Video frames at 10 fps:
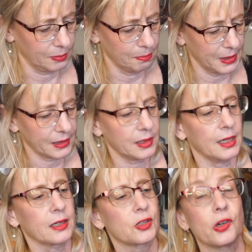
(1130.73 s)
Mist
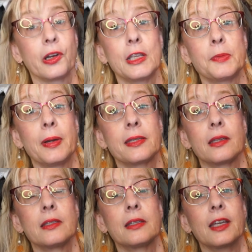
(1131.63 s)
and Dreams by
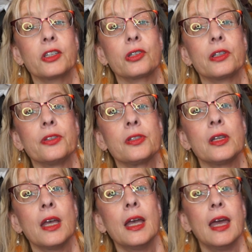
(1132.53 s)
Scentsationals.
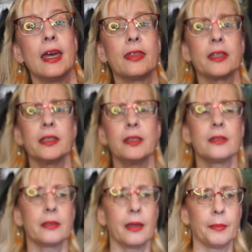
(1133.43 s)
And this
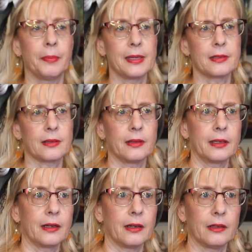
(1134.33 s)
is uh,
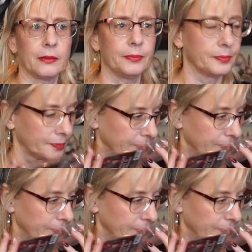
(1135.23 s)
basically um,